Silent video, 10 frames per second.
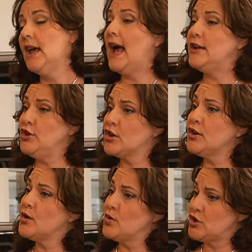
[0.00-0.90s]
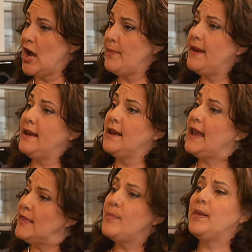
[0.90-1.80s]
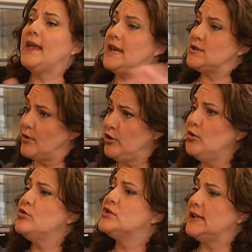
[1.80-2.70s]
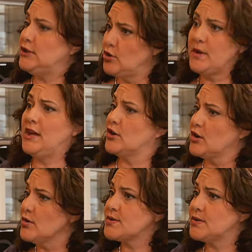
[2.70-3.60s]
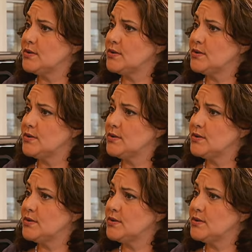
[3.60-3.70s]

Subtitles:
and you're gonna go shopping in the place where you usually donate your clothes.